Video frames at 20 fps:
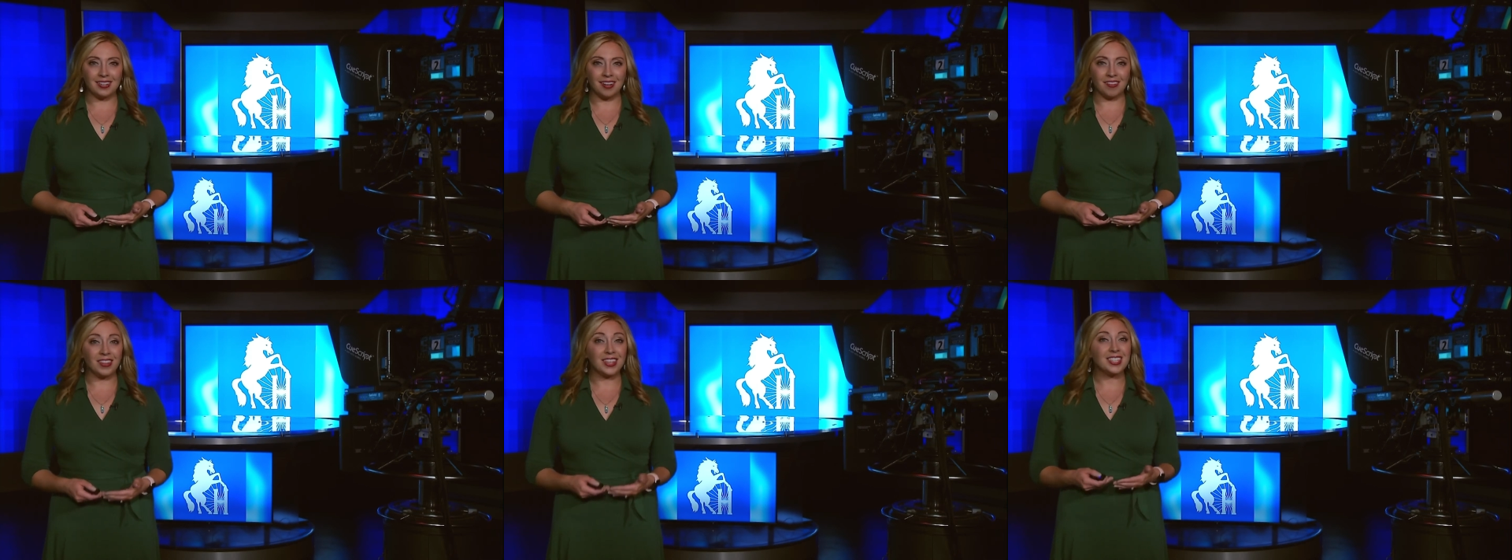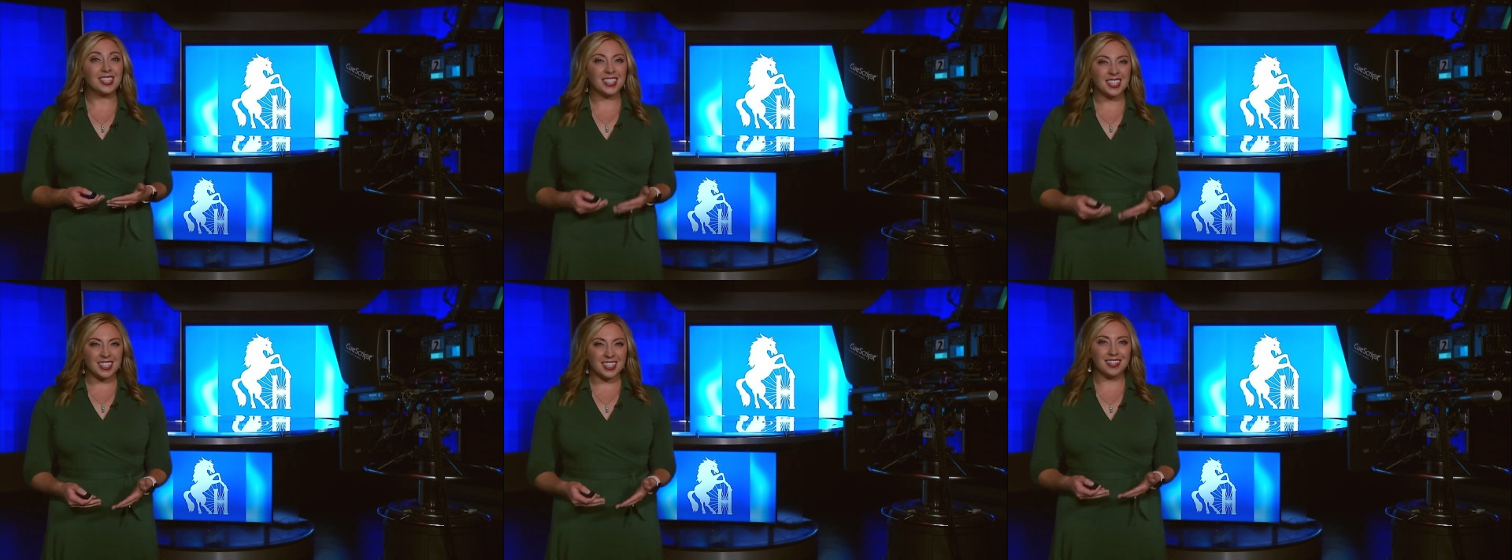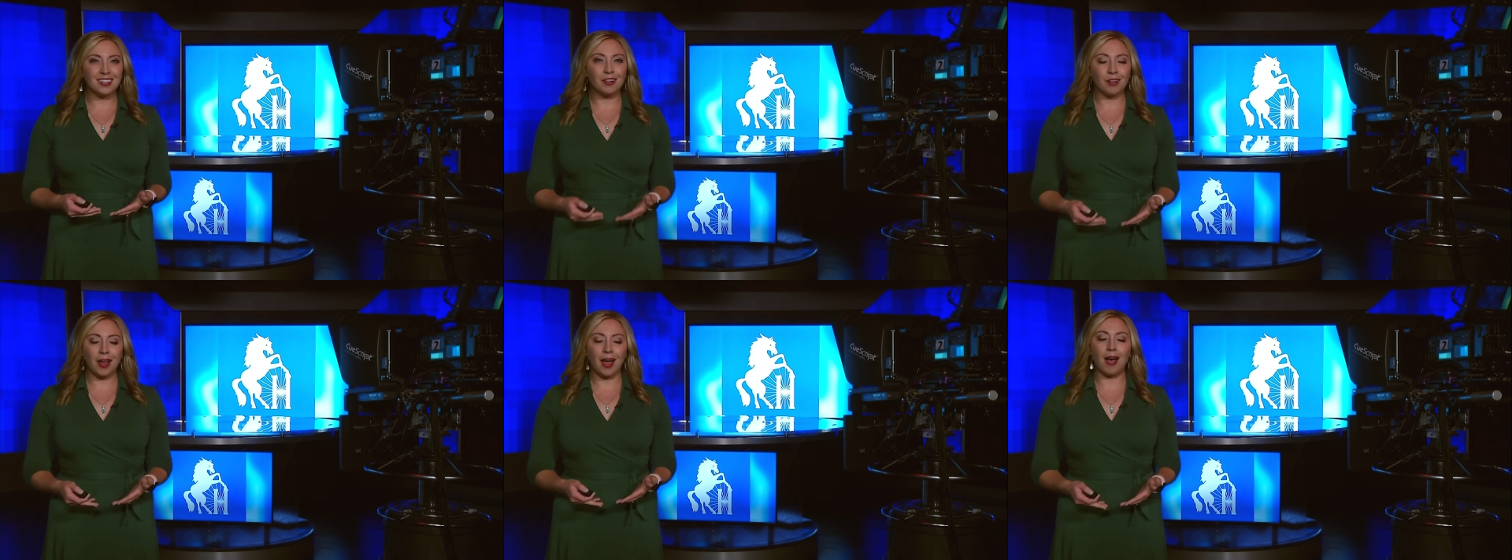and that
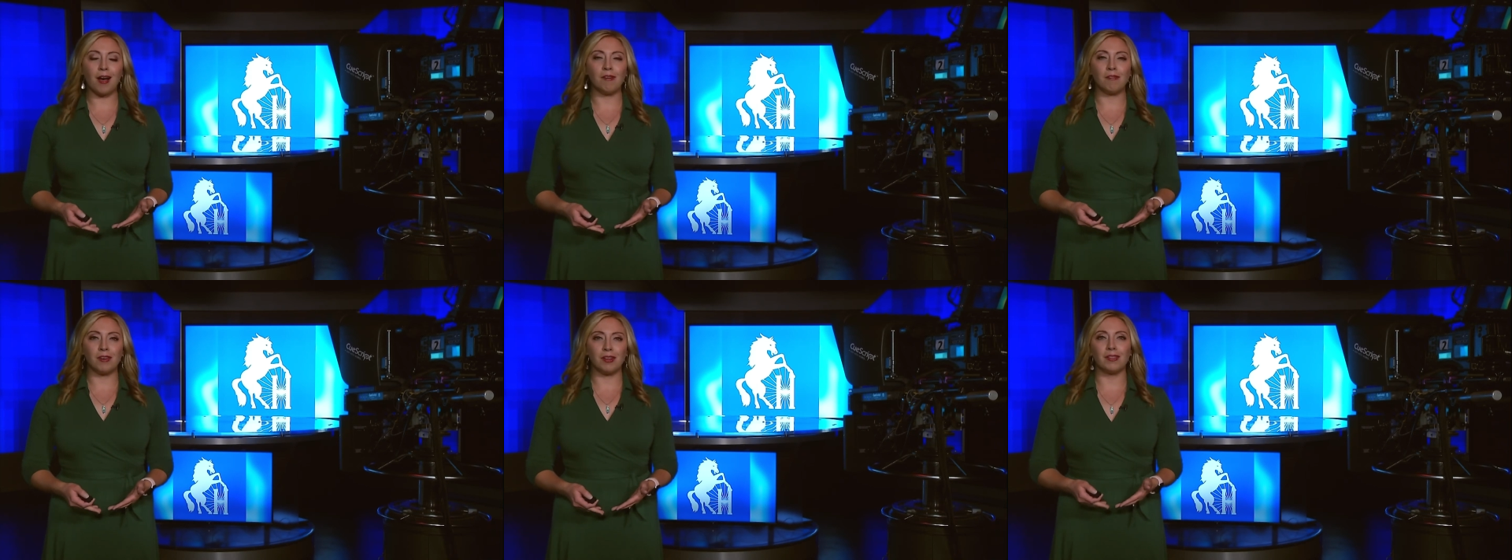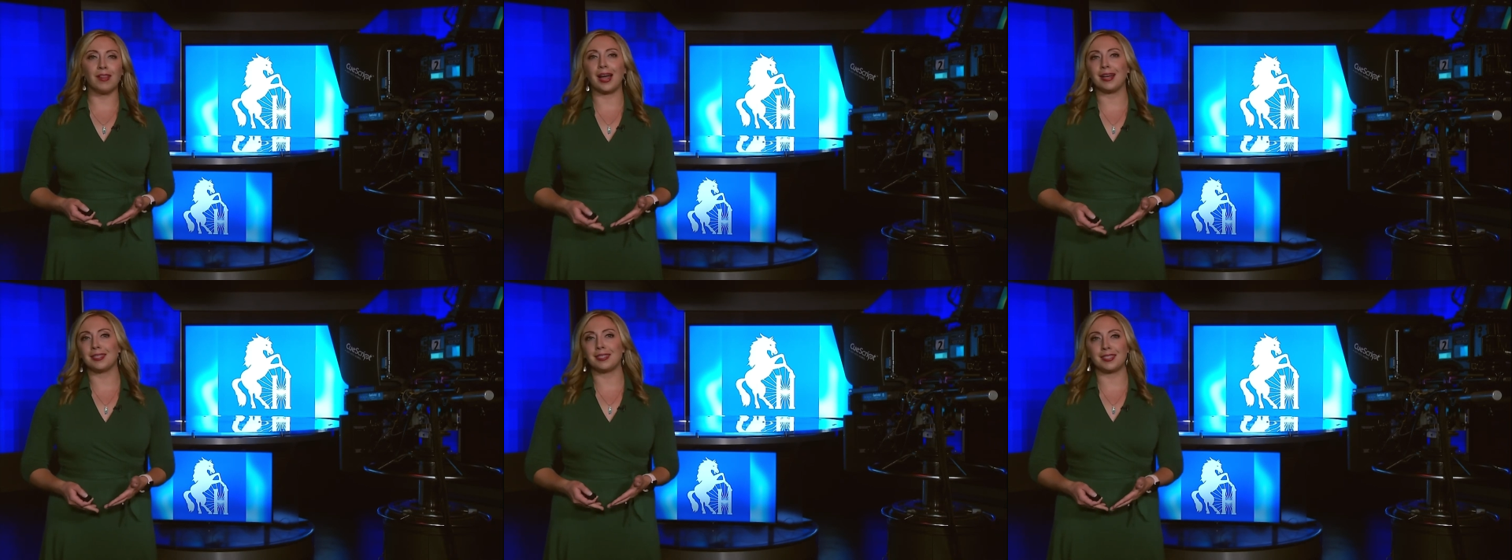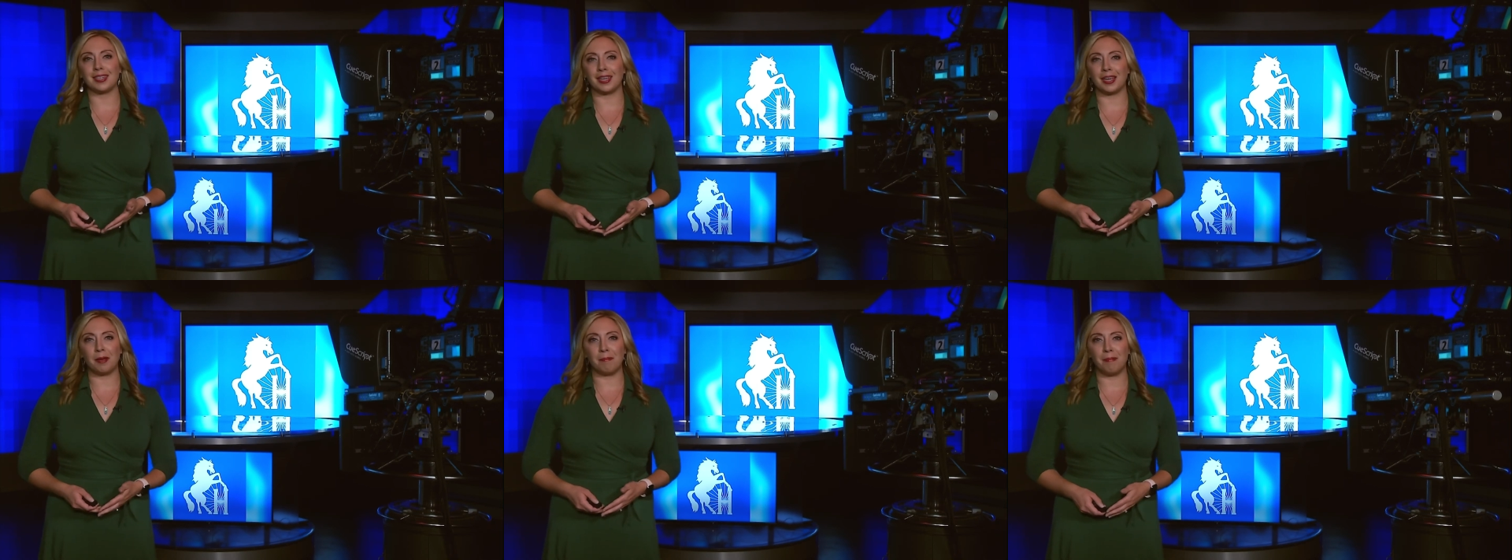still have a
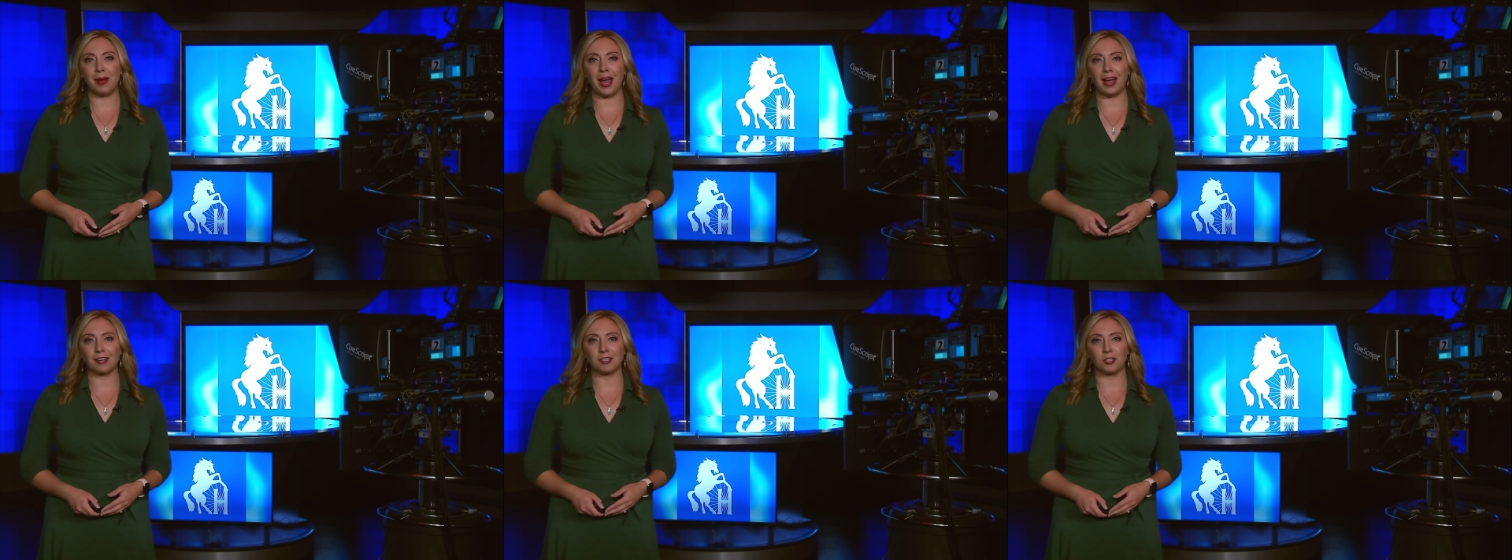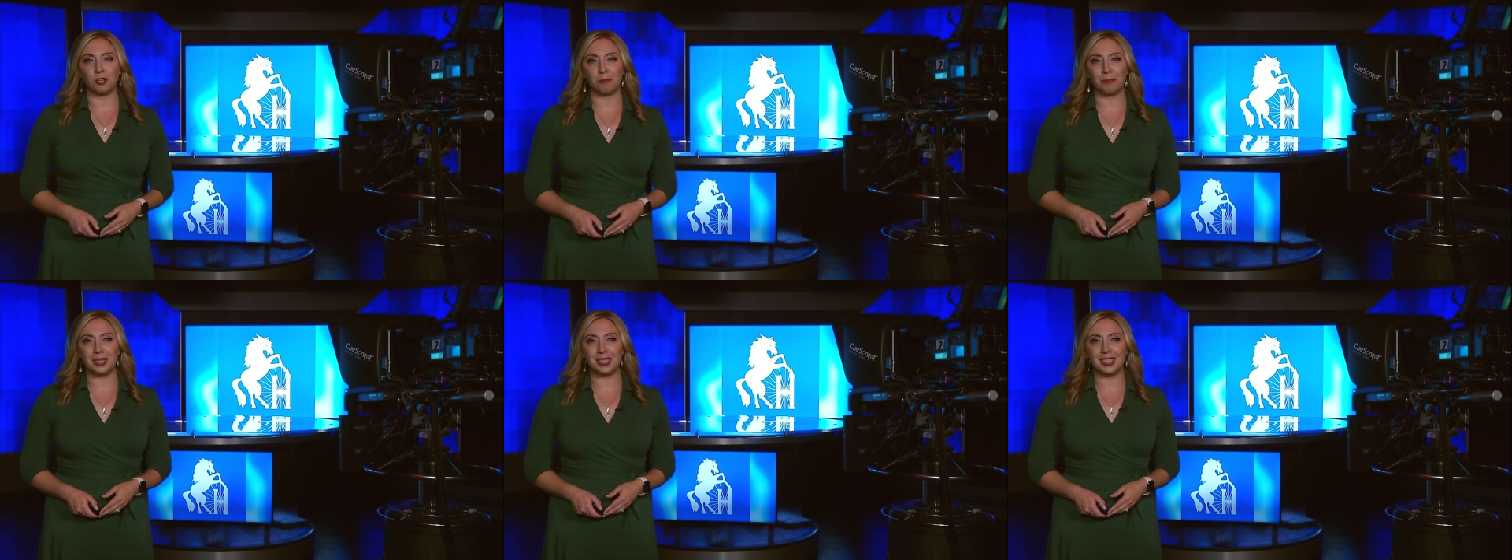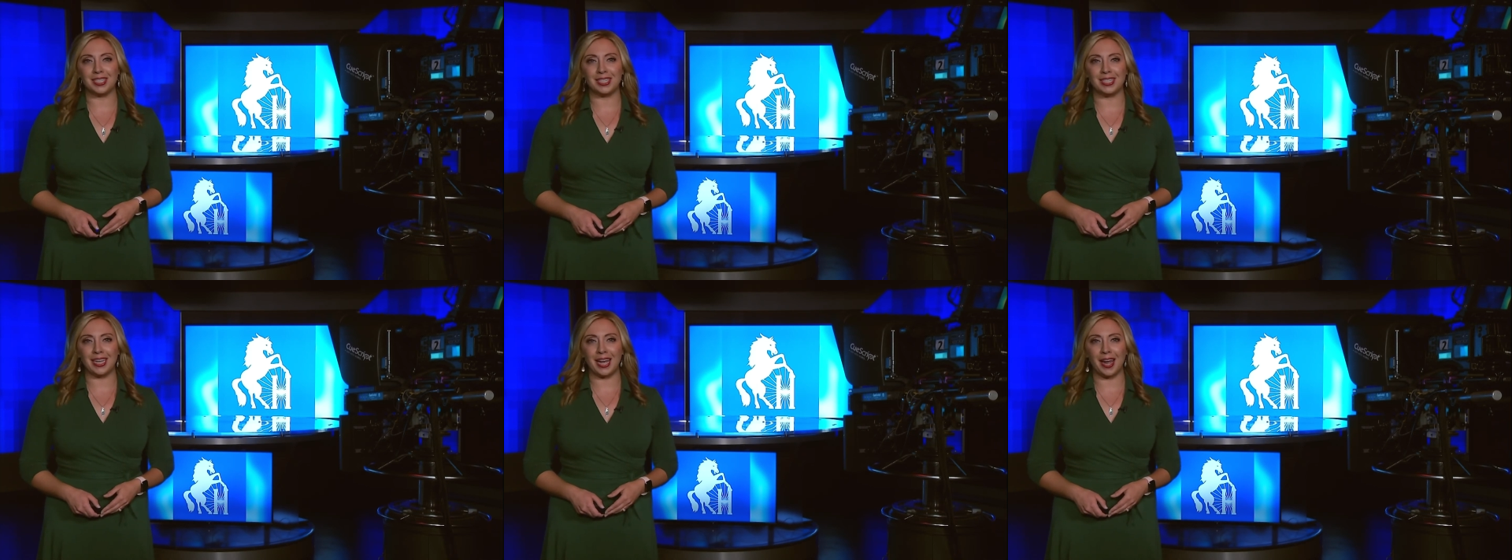lasting impact on me
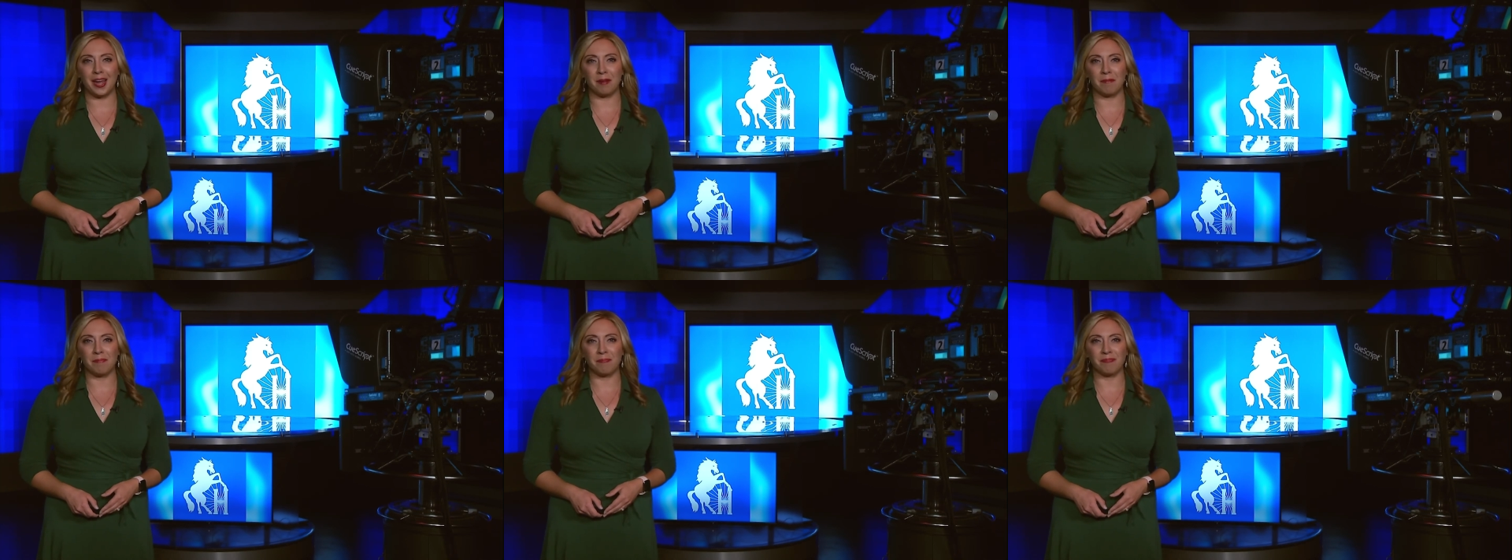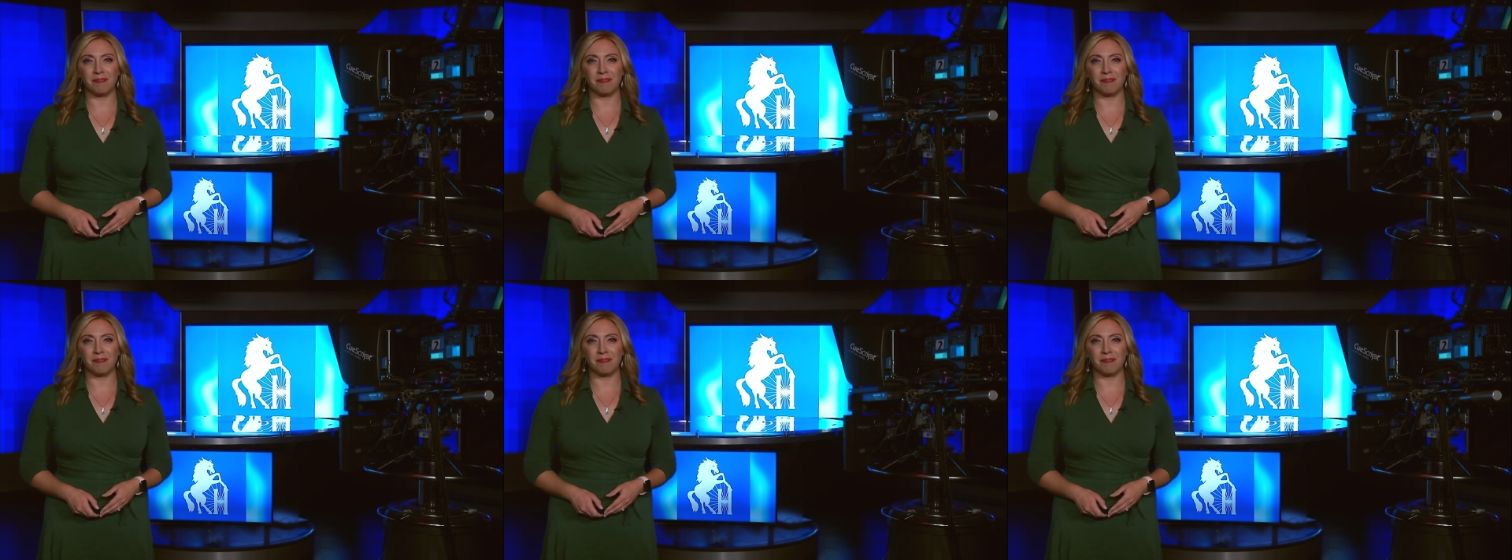today.